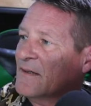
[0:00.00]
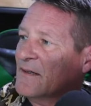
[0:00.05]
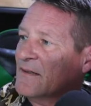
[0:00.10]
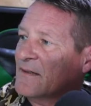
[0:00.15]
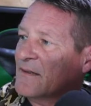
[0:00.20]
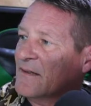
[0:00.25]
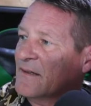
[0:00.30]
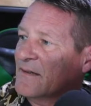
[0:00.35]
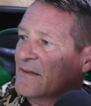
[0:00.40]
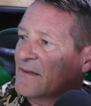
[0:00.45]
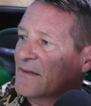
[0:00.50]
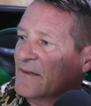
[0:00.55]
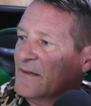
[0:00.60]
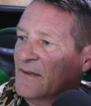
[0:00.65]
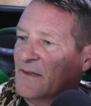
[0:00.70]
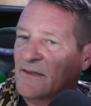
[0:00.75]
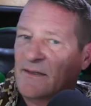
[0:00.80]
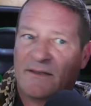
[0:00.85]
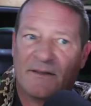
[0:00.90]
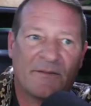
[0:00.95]
Dun, dun, dun.
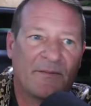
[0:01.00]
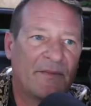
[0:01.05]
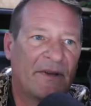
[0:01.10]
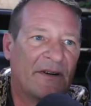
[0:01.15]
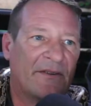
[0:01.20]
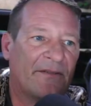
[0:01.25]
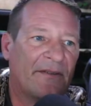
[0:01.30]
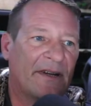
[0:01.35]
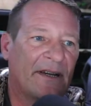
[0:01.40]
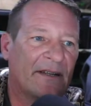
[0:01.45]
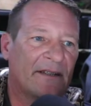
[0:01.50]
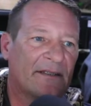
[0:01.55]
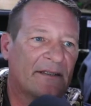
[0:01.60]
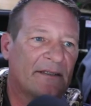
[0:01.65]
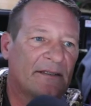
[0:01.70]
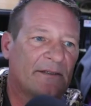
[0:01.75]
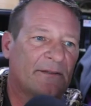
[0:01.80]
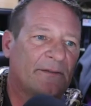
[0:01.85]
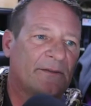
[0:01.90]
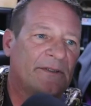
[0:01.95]
Matter of fact,
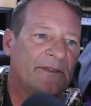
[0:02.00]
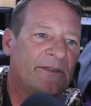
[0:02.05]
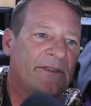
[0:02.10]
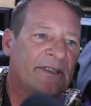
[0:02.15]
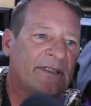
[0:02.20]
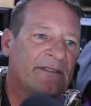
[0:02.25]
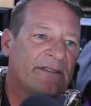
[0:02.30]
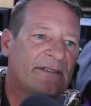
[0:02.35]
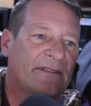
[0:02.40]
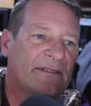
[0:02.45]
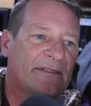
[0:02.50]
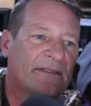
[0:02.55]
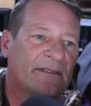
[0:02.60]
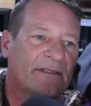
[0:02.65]
we'll do this.